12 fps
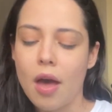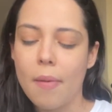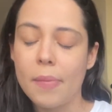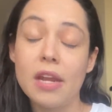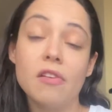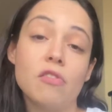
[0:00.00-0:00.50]

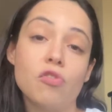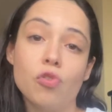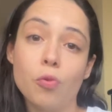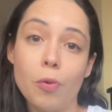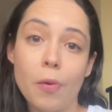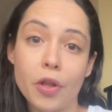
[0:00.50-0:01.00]
it is a
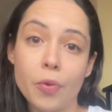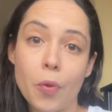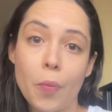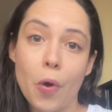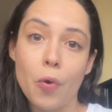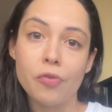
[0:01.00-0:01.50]
super
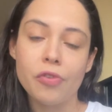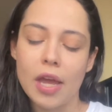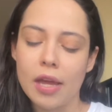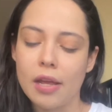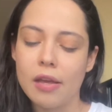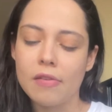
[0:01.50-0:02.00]
valuable post,
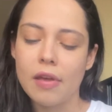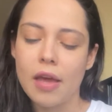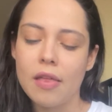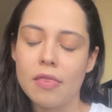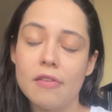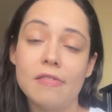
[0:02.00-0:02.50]
it is
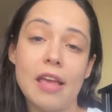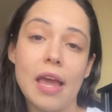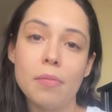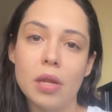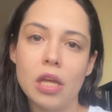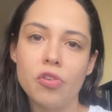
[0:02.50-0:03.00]
in the
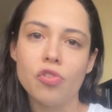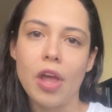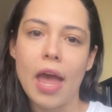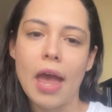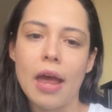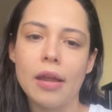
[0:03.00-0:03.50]
same niche,
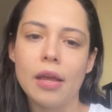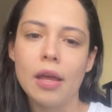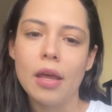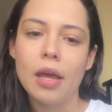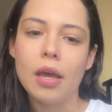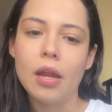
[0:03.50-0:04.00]
and
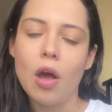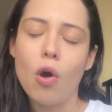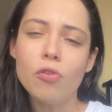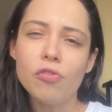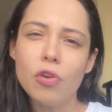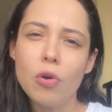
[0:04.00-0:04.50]
it
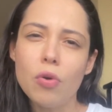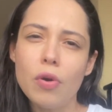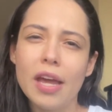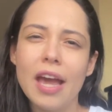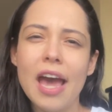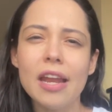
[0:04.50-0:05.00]

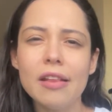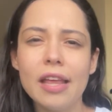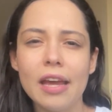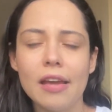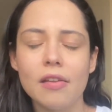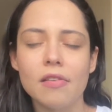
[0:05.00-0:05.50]
kind of
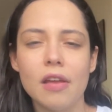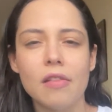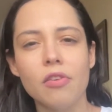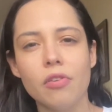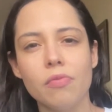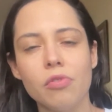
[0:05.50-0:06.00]

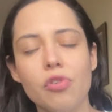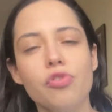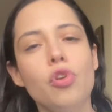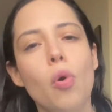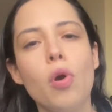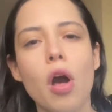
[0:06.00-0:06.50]
like
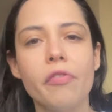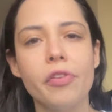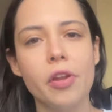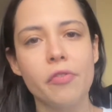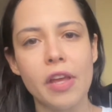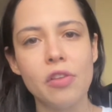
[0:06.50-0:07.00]
there's no
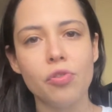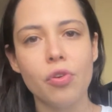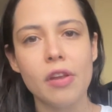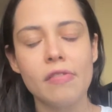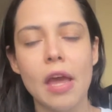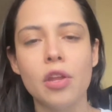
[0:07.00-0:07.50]
conflict of
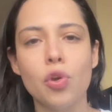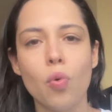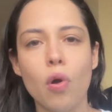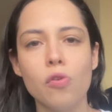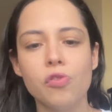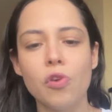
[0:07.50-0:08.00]
interest, and
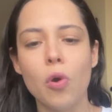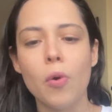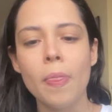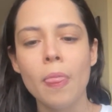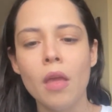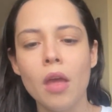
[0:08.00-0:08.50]
you
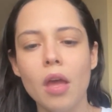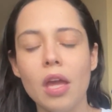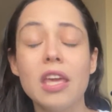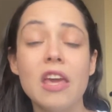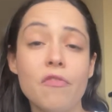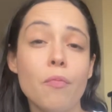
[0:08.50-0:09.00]
also
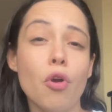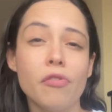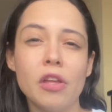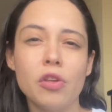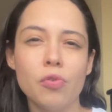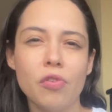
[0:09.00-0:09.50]
give more
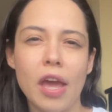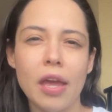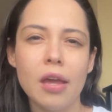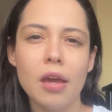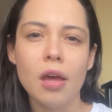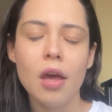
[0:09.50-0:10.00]
than you take,